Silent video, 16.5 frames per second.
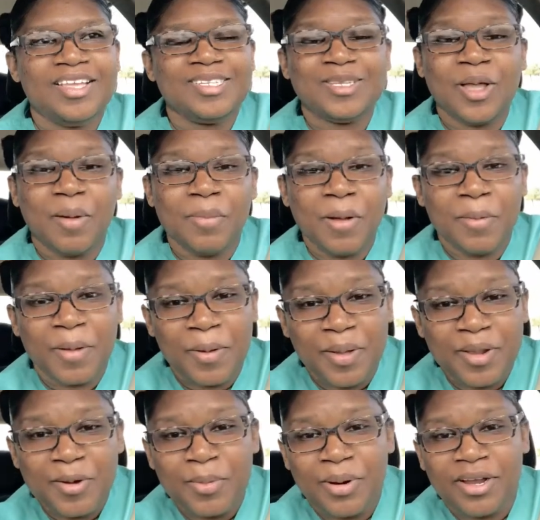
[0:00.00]
So I'm on my
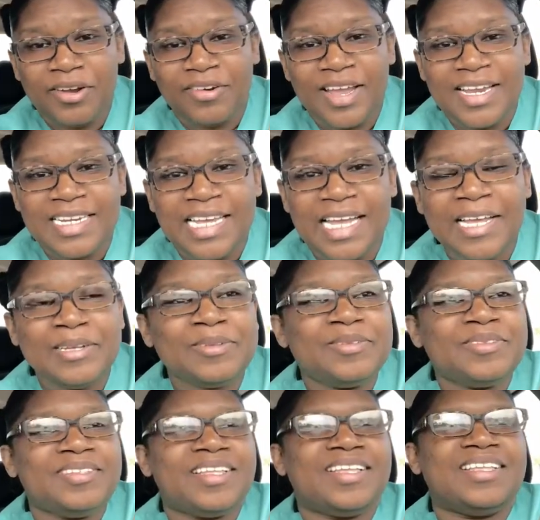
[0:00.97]
way to work right now.
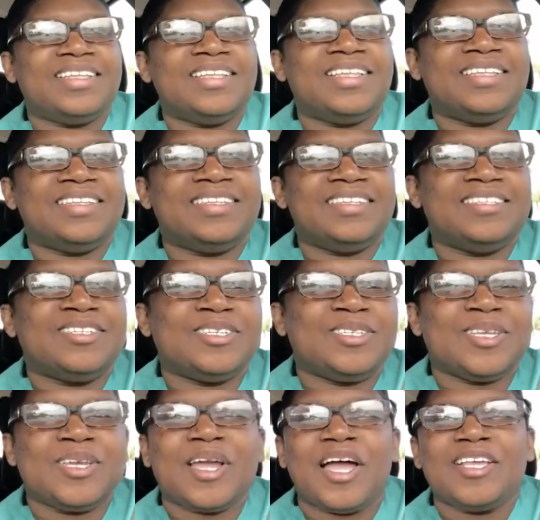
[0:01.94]

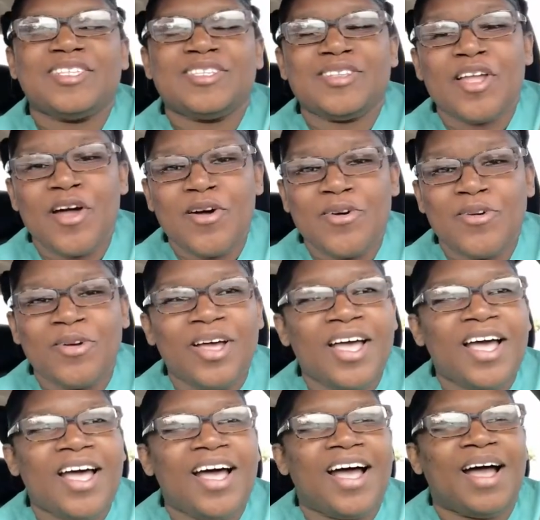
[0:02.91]
Just so you guys know,
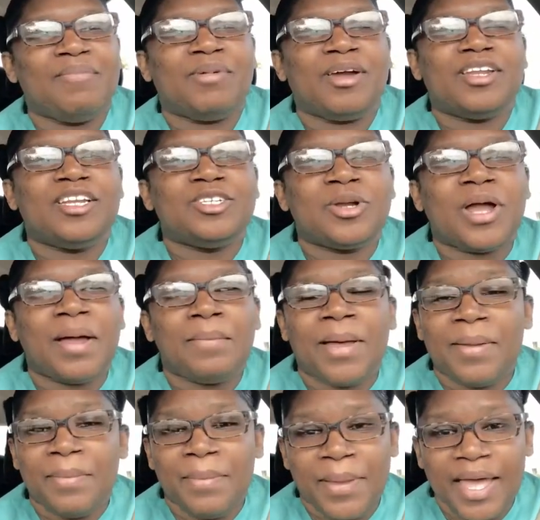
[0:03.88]
I'm gonna try
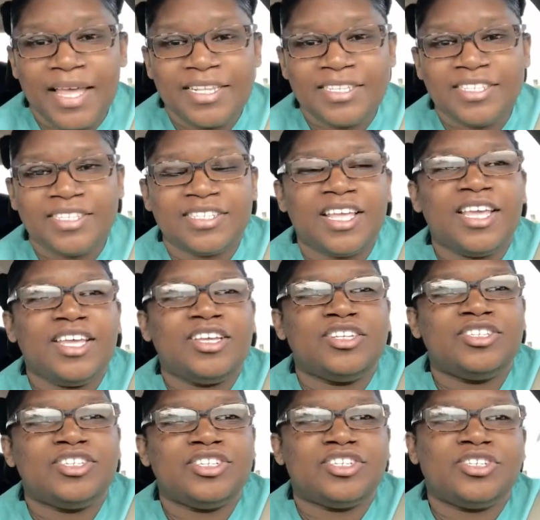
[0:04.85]
my best
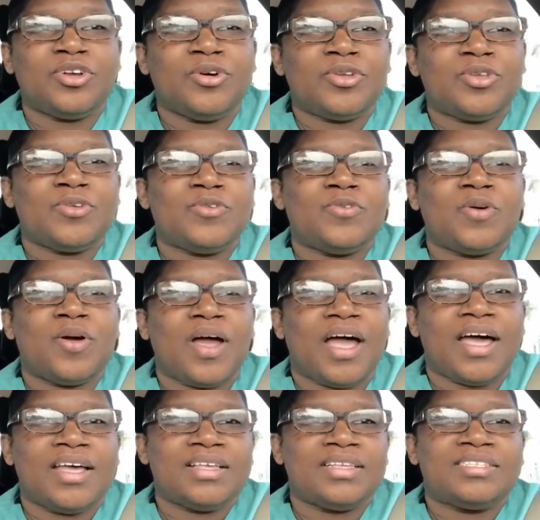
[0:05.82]
to show you
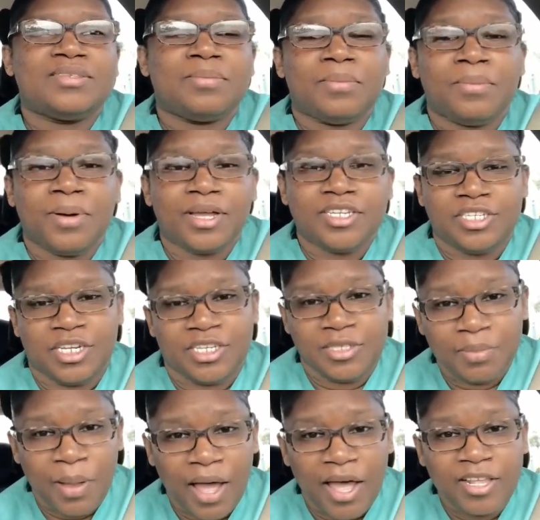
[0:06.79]
as much as
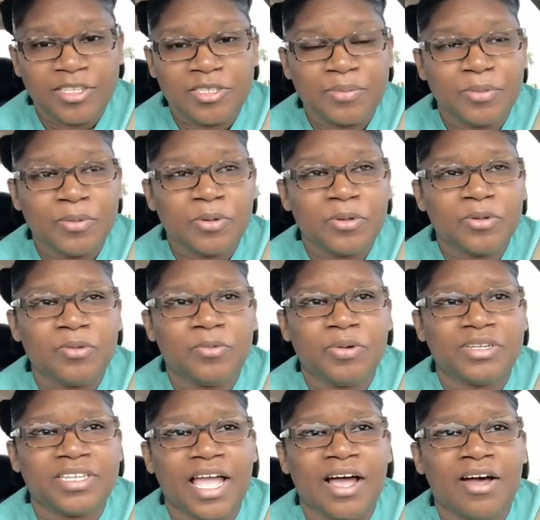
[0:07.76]
possible
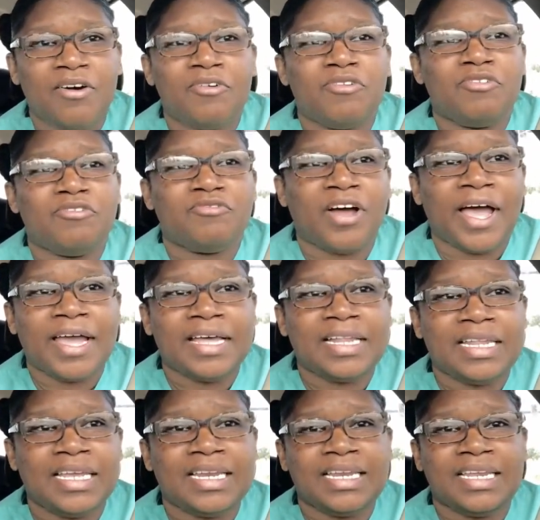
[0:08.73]
without
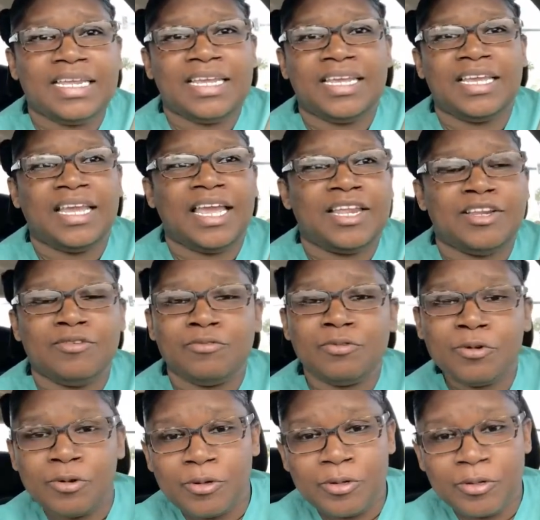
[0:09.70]
violating any
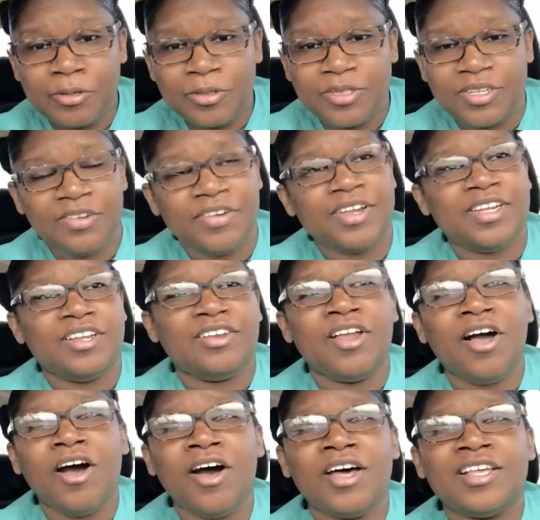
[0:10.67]
rules or any
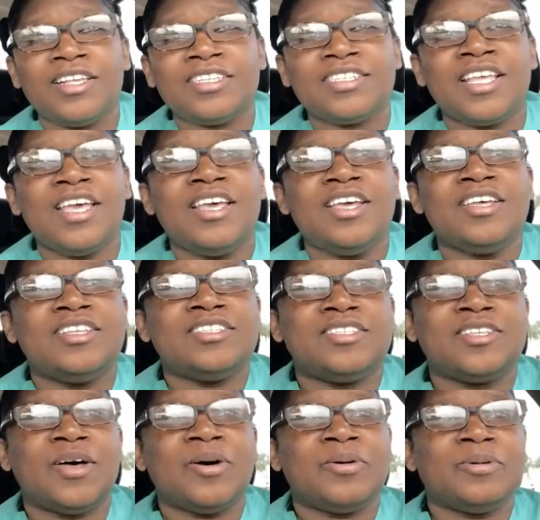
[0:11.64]
laws.
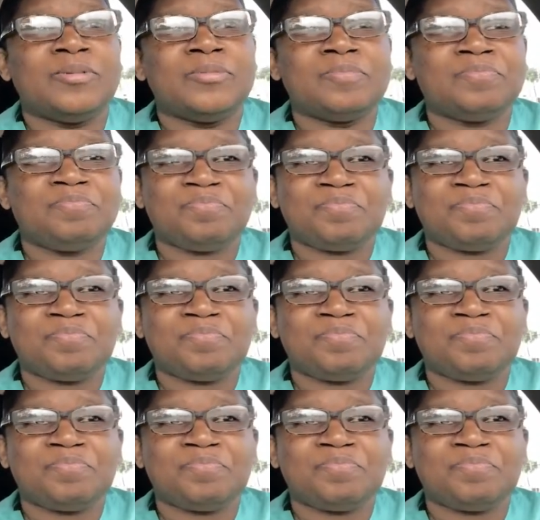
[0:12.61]
So